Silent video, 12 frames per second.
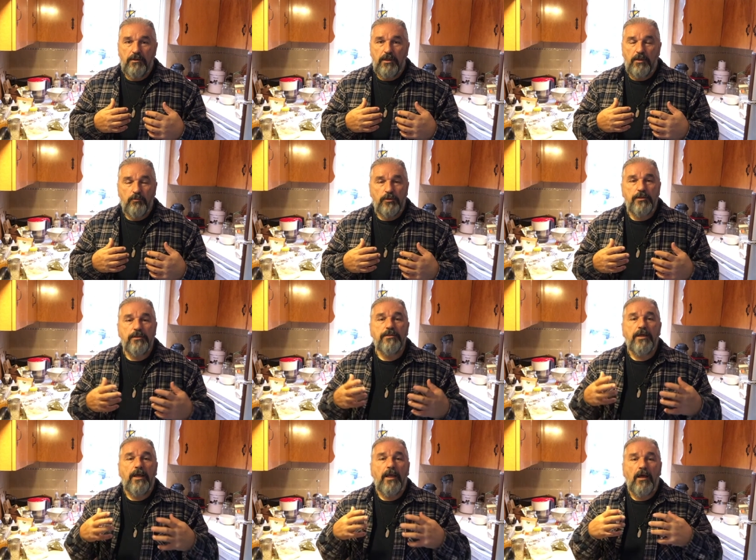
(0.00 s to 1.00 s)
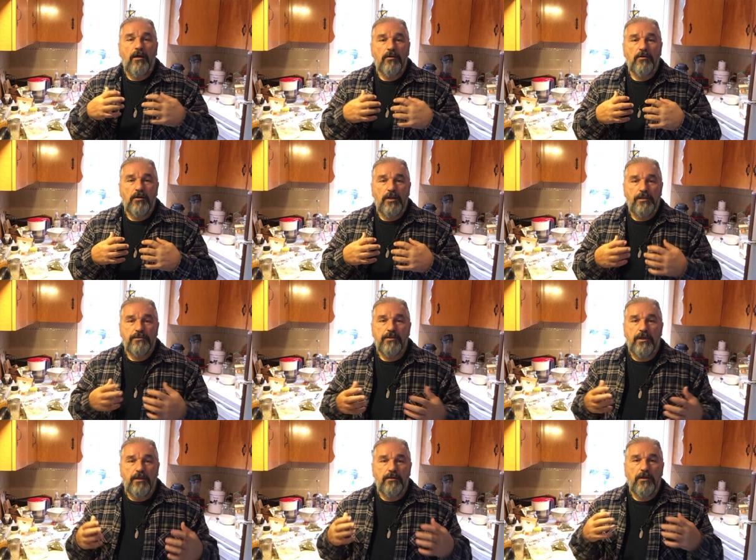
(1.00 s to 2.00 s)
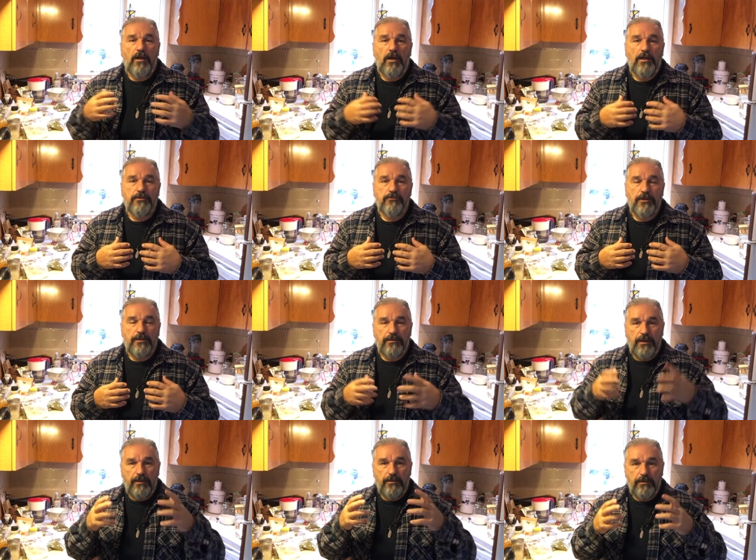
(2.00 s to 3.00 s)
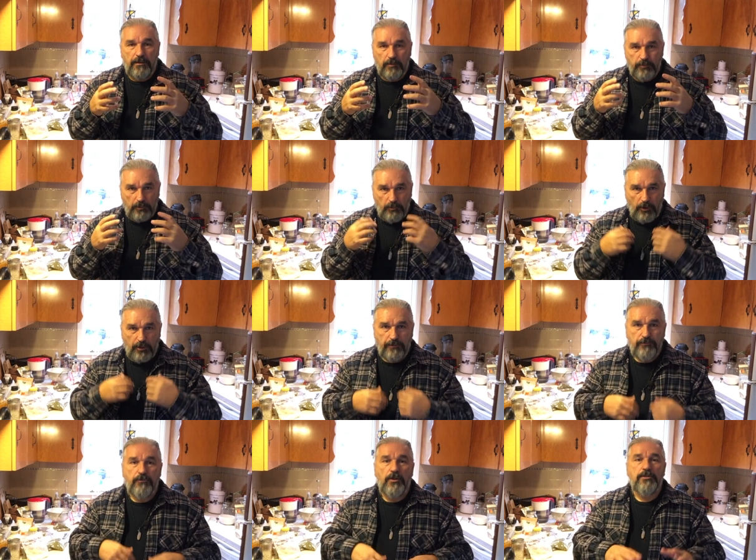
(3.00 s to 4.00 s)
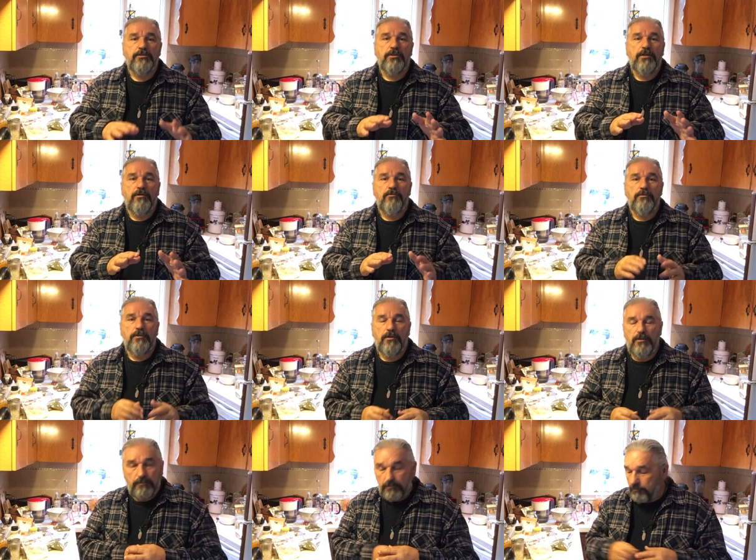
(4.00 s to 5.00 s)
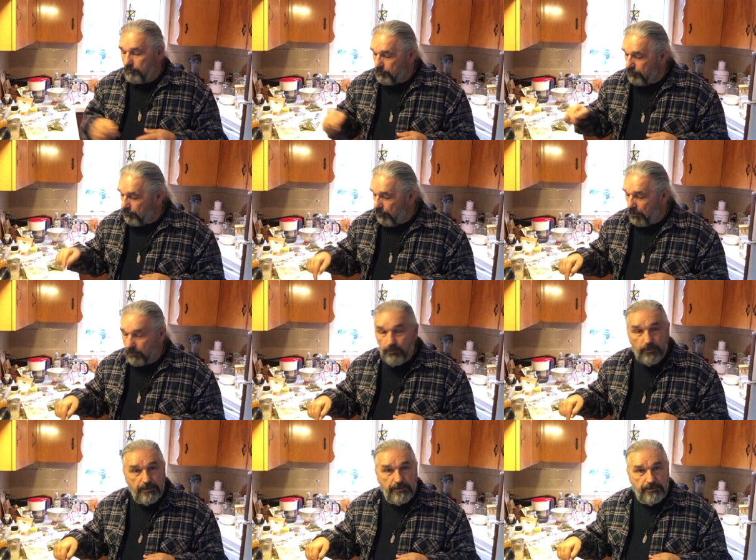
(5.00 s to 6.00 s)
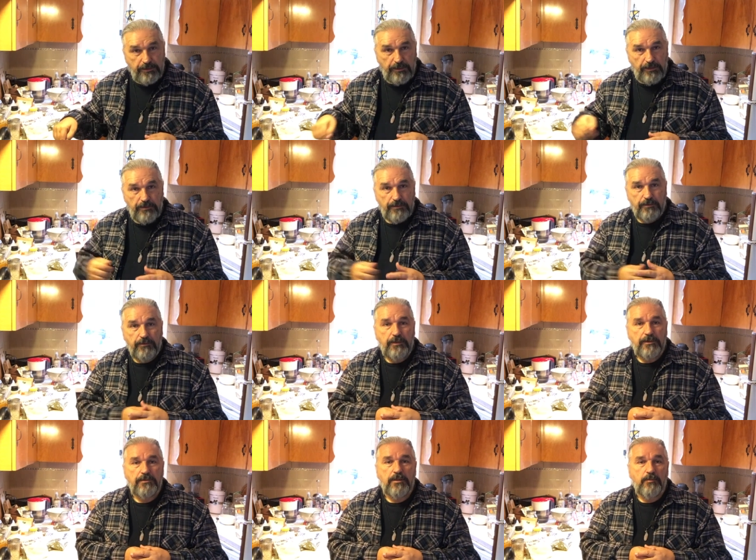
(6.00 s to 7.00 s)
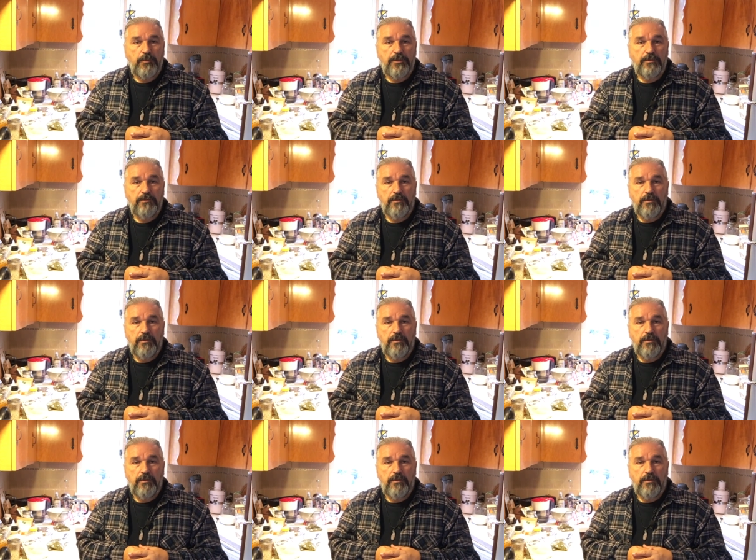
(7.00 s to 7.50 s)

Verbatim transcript: And we need to alkalize that, hydrate that, and help the body flush it out. That's where these teas and things come in.